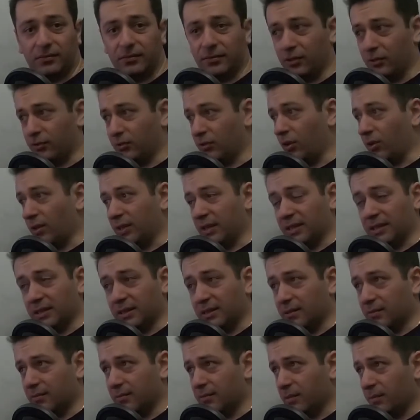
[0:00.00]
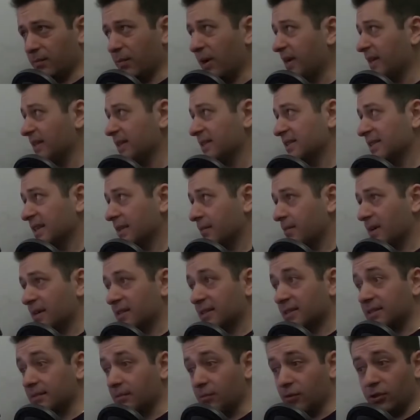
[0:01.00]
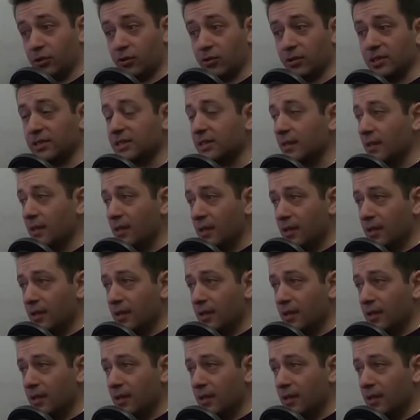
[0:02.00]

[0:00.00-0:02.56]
You don't need the brightness that max. The monitor is